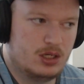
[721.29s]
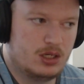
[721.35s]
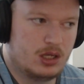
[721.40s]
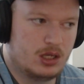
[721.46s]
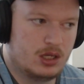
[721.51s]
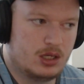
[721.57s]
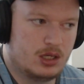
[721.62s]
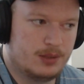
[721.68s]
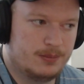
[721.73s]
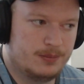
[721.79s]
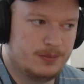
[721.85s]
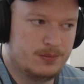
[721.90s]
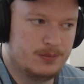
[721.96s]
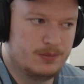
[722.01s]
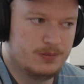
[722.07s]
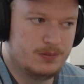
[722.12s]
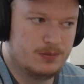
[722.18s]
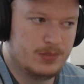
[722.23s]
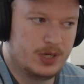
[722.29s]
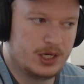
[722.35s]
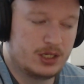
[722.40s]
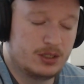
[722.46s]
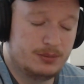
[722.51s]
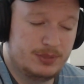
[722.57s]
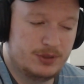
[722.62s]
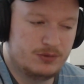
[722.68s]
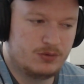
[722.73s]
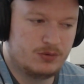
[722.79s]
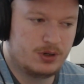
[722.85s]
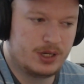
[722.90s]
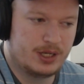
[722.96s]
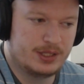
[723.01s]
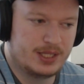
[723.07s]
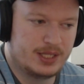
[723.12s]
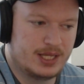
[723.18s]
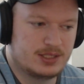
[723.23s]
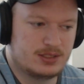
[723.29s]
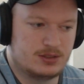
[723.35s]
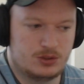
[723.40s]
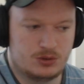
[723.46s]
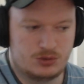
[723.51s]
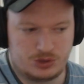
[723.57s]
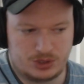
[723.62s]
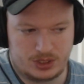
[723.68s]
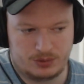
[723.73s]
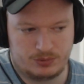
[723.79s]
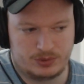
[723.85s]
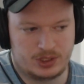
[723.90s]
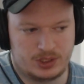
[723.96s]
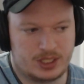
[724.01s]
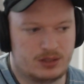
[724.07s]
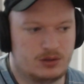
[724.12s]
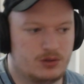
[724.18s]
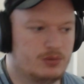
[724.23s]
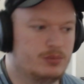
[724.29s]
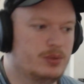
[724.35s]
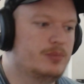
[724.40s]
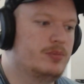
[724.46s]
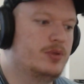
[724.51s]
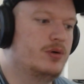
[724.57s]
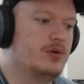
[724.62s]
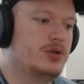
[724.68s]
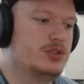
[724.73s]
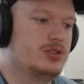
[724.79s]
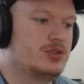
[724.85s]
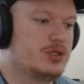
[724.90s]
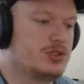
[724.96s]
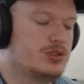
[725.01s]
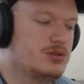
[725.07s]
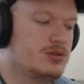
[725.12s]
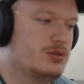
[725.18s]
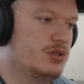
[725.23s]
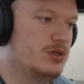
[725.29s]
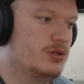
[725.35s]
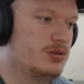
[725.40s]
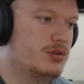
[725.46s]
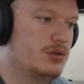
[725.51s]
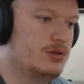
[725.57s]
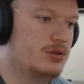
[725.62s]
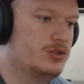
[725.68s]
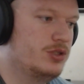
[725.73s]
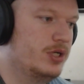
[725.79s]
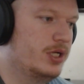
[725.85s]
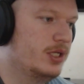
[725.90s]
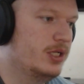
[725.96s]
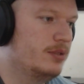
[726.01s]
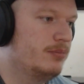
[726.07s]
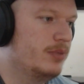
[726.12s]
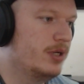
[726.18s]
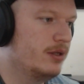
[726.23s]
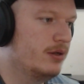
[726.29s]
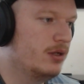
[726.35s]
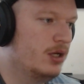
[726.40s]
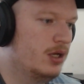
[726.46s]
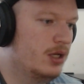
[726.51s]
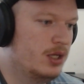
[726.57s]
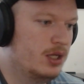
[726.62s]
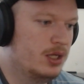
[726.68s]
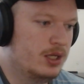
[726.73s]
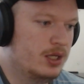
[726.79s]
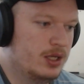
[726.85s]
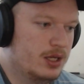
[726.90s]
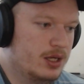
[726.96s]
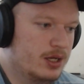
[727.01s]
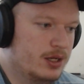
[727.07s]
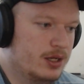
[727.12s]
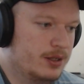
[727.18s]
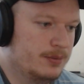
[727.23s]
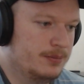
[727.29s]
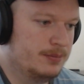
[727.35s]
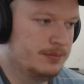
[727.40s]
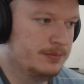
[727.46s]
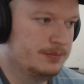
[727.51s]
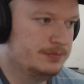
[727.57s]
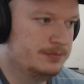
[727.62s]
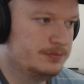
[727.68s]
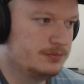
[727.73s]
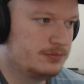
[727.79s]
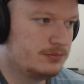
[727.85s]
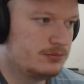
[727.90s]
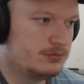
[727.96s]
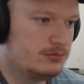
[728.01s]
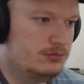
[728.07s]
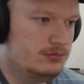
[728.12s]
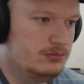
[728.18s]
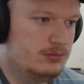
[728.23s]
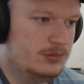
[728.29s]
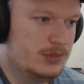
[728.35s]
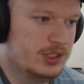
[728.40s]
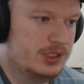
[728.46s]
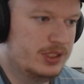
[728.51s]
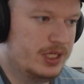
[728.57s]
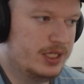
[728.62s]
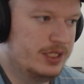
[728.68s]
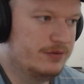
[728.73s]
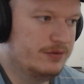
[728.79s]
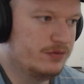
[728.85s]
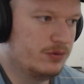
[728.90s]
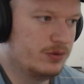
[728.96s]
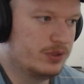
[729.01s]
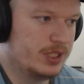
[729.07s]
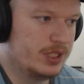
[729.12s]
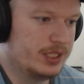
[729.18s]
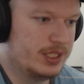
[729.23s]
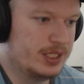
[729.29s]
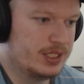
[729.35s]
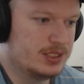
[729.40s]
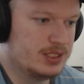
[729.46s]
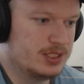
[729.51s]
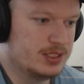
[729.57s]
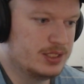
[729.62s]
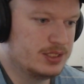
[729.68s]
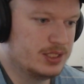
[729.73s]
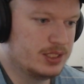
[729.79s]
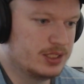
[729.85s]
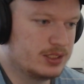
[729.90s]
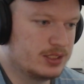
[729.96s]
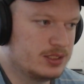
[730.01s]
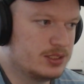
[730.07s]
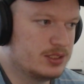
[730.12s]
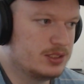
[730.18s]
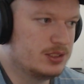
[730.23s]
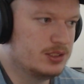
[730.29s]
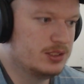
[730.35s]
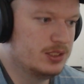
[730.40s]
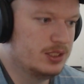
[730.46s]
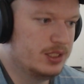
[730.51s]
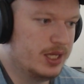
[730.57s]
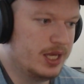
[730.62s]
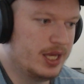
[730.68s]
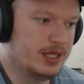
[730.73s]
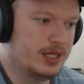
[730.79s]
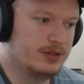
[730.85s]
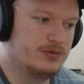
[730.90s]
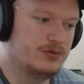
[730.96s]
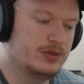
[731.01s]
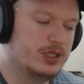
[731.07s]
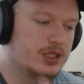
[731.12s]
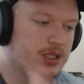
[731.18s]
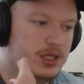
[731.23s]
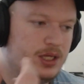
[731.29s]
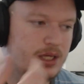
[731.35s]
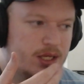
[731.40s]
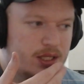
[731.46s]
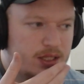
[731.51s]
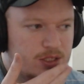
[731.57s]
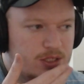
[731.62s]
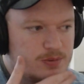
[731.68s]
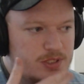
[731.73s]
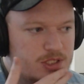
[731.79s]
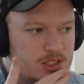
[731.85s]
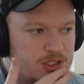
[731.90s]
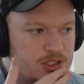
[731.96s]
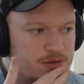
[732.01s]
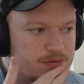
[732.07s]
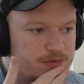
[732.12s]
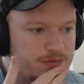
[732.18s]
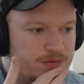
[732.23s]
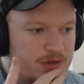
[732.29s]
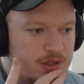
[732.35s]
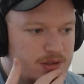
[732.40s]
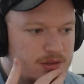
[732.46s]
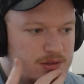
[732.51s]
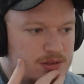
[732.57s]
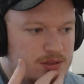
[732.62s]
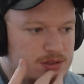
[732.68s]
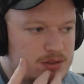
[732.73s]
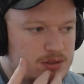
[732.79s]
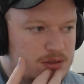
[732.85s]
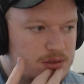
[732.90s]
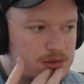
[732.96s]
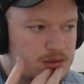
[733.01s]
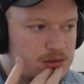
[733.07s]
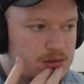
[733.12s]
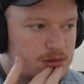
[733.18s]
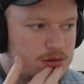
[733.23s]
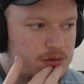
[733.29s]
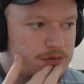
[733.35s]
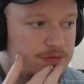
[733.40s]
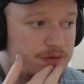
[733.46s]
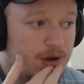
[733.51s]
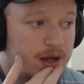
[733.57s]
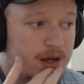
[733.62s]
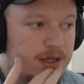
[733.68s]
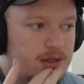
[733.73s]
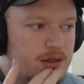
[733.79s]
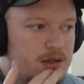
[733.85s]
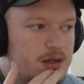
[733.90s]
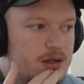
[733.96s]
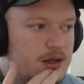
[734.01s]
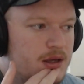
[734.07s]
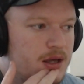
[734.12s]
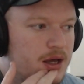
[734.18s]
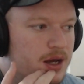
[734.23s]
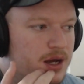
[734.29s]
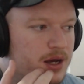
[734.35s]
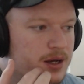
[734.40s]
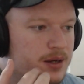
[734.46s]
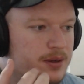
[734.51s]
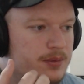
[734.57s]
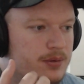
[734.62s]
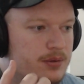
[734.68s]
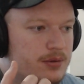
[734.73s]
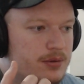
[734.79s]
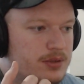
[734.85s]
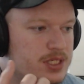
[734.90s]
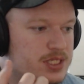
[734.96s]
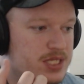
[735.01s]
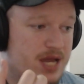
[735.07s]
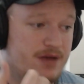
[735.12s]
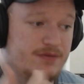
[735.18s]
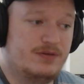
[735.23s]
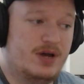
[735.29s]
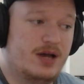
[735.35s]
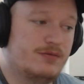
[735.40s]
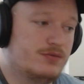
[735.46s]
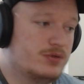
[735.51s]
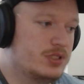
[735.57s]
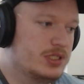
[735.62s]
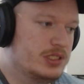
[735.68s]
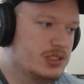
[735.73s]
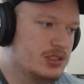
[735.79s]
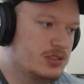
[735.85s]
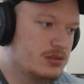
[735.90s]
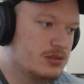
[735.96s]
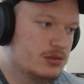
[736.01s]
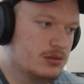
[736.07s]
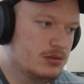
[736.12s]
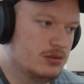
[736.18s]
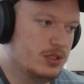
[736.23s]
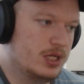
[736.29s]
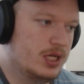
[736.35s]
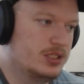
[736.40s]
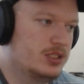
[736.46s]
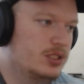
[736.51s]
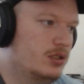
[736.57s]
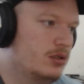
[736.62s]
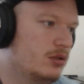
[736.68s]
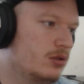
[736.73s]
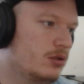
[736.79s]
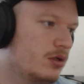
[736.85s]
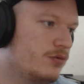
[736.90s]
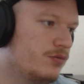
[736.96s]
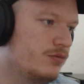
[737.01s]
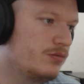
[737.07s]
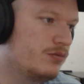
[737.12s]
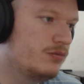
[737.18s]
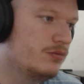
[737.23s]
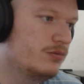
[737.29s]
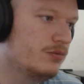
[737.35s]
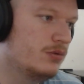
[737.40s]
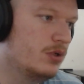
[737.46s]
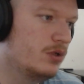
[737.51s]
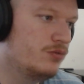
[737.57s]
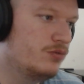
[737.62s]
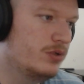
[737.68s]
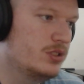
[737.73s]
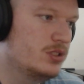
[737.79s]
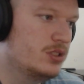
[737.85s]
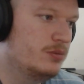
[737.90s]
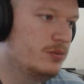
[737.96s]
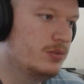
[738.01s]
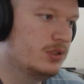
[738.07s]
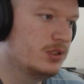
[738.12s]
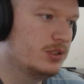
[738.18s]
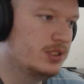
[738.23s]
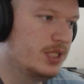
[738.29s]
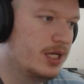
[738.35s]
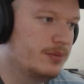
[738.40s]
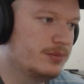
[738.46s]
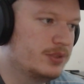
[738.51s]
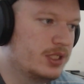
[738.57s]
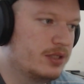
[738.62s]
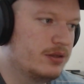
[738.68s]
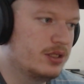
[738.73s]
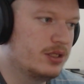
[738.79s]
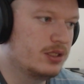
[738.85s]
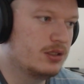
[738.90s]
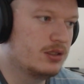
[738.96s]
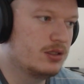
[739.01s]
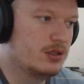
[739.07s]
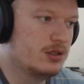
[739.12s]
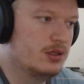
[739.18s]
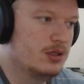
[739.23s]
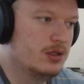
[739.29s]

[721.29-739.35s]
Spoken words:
I could be wrong on that. Usually when you get normal Benoni structures, they're traded, but knight e4, knight takes d6. a3. This position felt fine. This f5 was actually a reasonable attempt, I think.